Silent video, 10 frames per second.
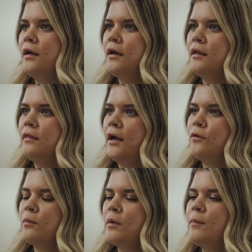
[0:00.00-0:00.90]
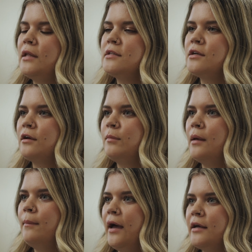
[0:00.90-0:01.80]
and that normally means there could be
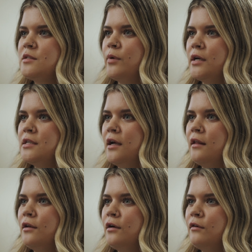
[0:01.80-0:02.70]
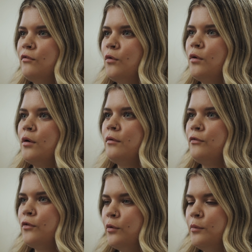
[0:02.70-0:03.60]
a mass pressing on the nerve or
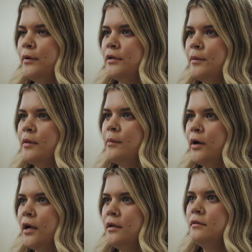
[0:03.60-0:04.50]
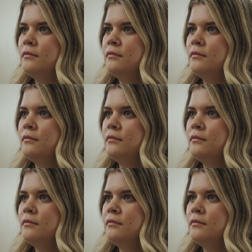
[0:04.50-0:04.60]
fluid buildup in the brain.